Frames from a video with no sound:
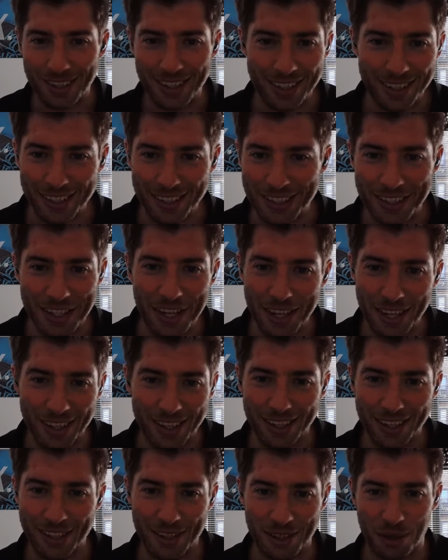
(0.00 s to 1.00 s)

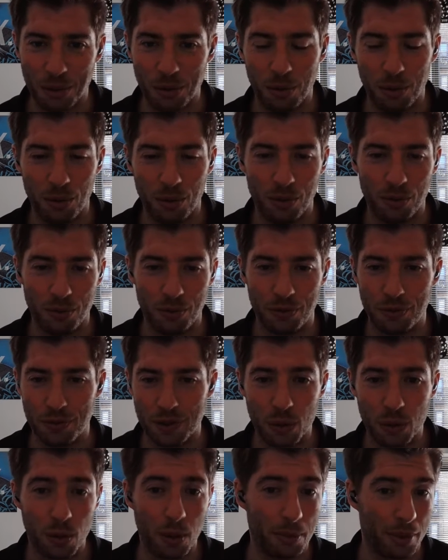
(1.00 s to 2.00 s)
years of
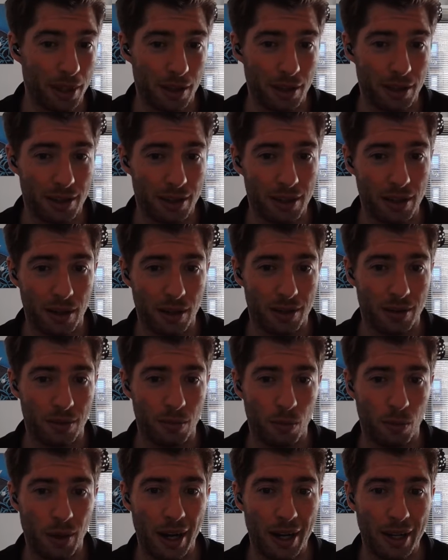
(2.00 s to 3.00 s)
swimming in a
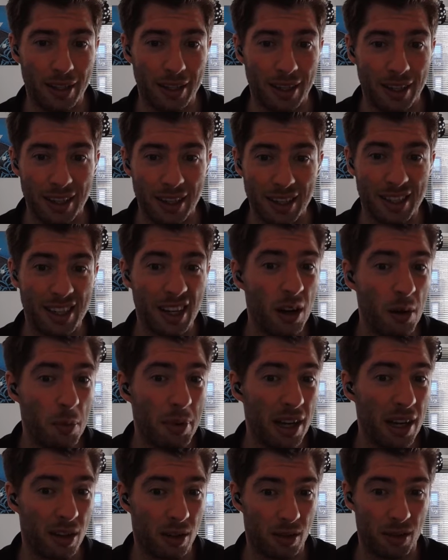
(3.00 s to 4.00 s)
certain way. It's a little
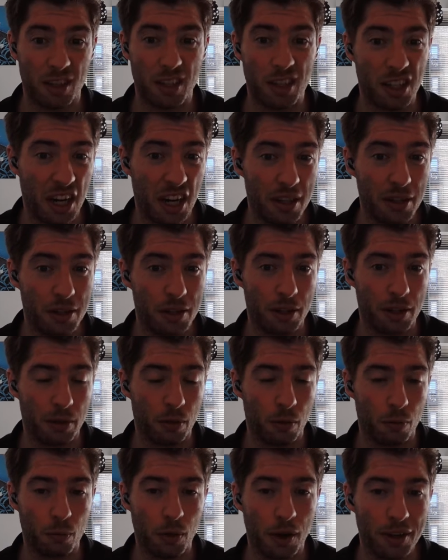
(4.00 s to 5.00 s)
bit like changing your
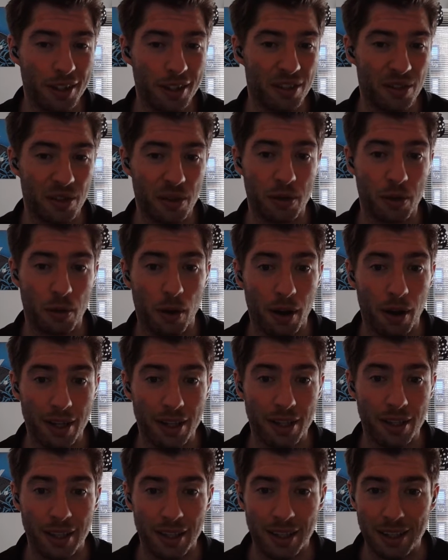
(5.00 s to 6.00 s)
running stride.